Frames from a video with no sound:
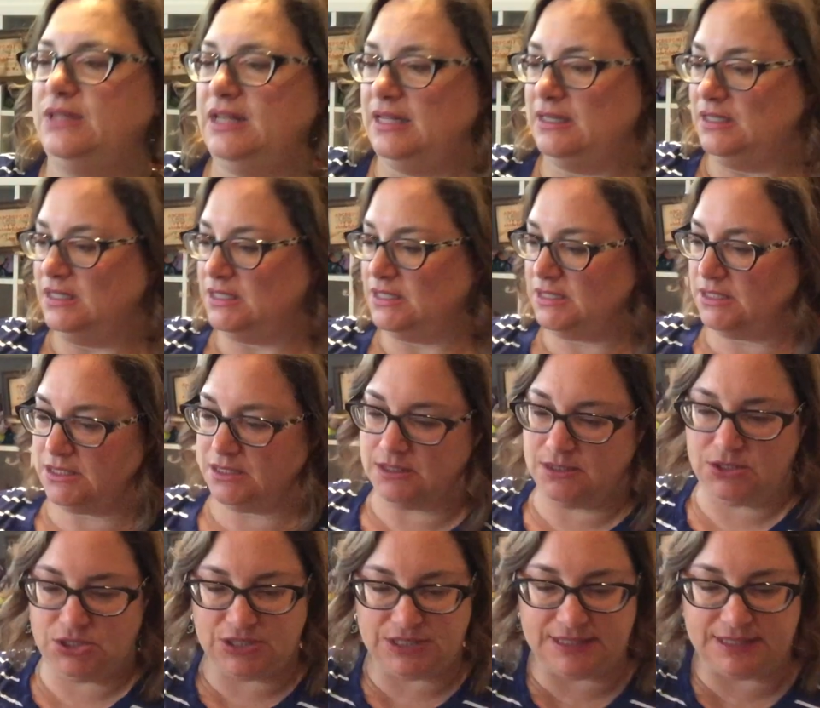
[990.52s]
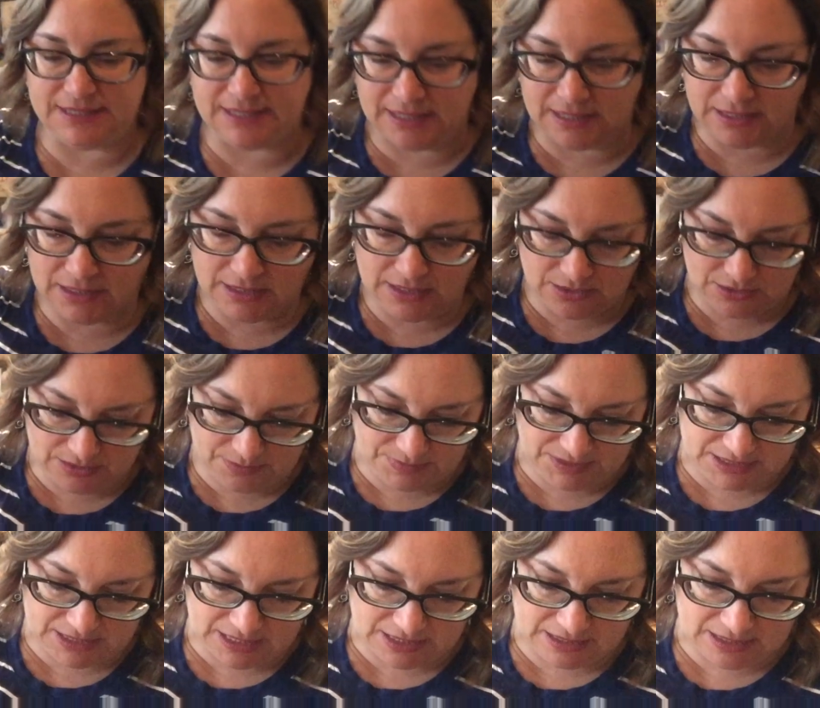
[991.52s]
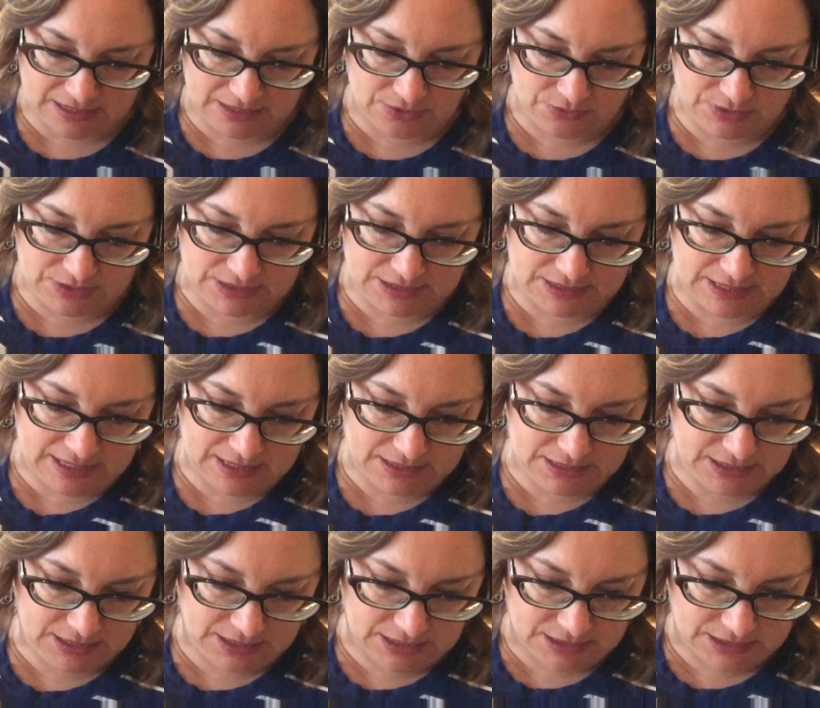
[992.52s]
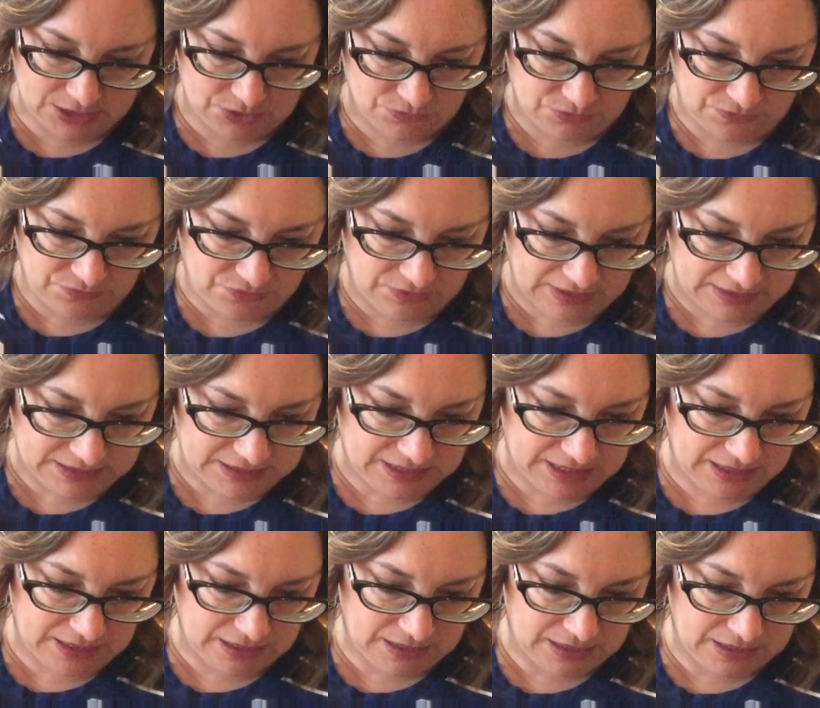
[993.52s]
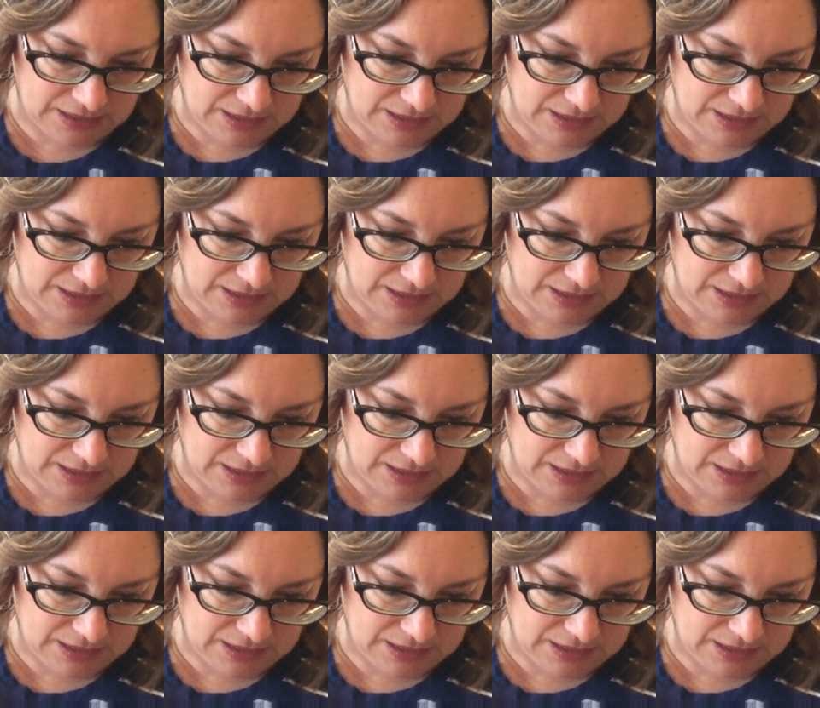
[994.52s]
that is, just a second now, let me take that out because that is reflecting.